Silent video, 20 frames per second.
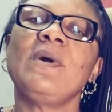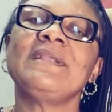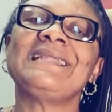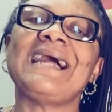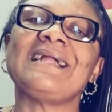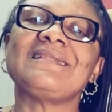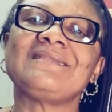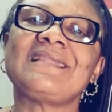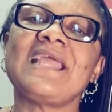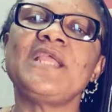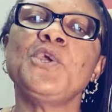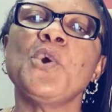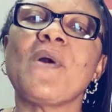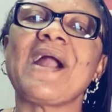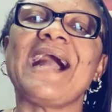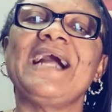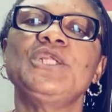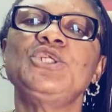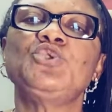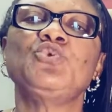That thing
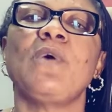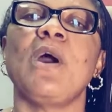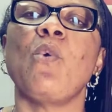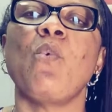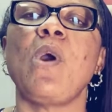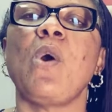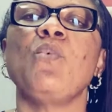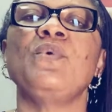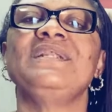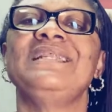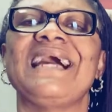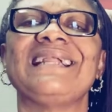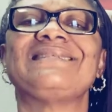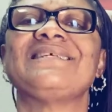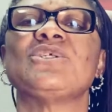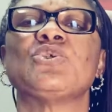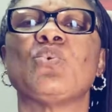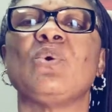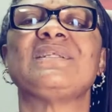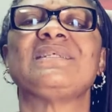you can't do away with,
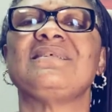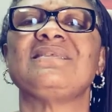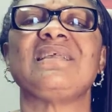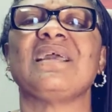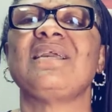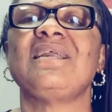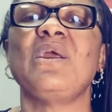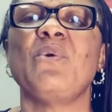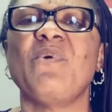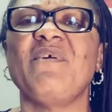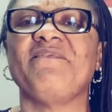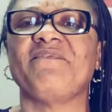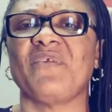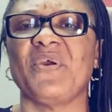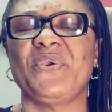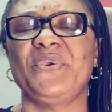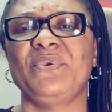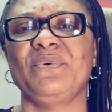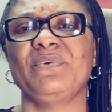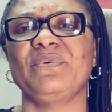that is what is taken away
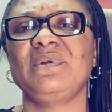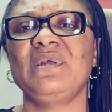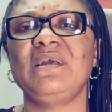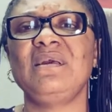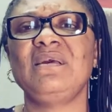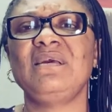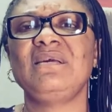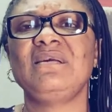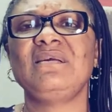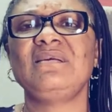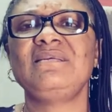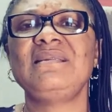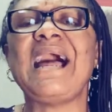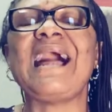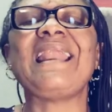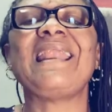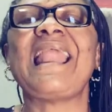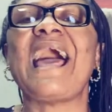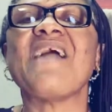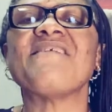from you.
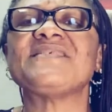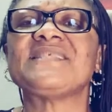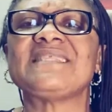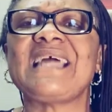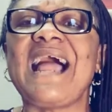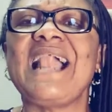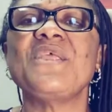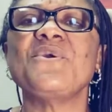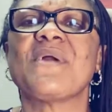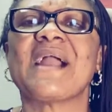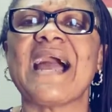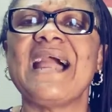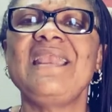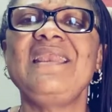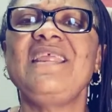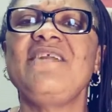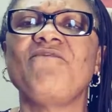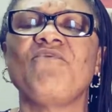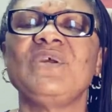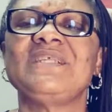That lifestyle you
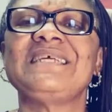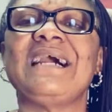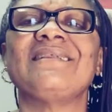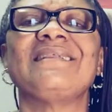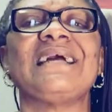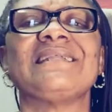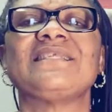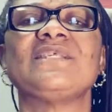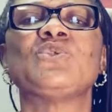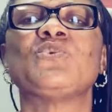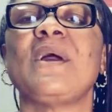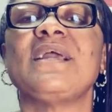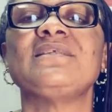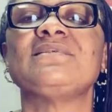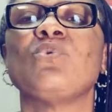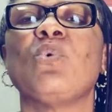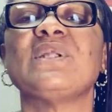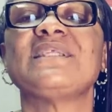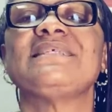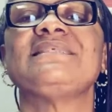can't live without, that is
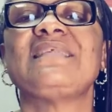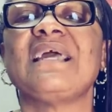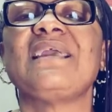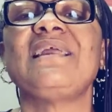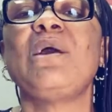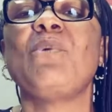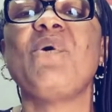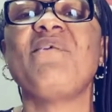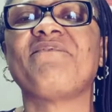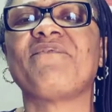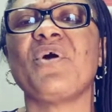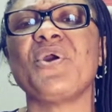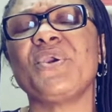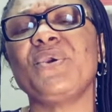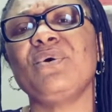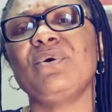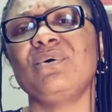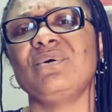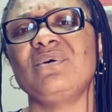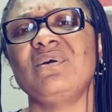what is taken away
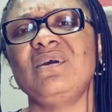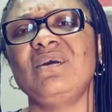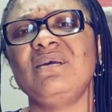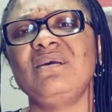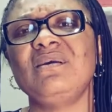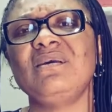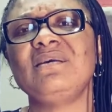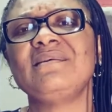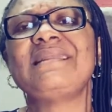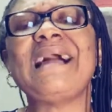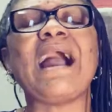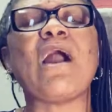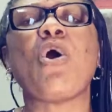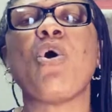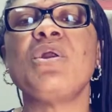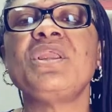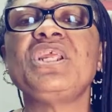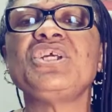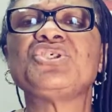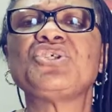from you. That
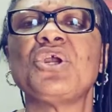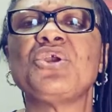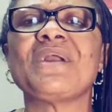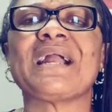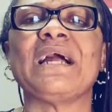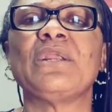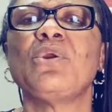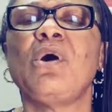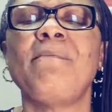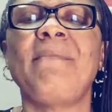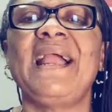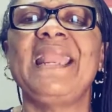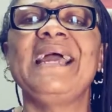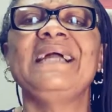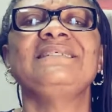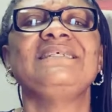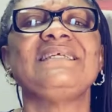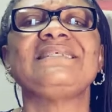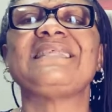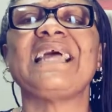condition you cannot
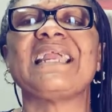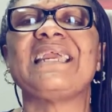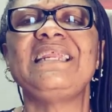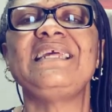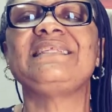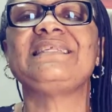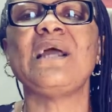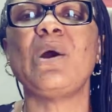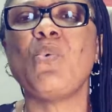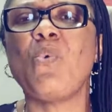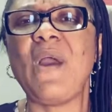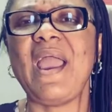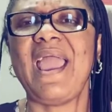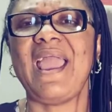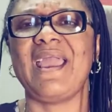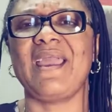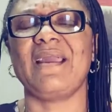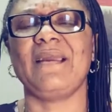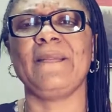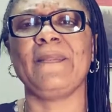manage, he's taking it
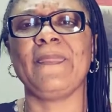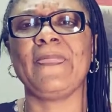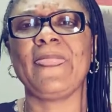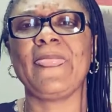away.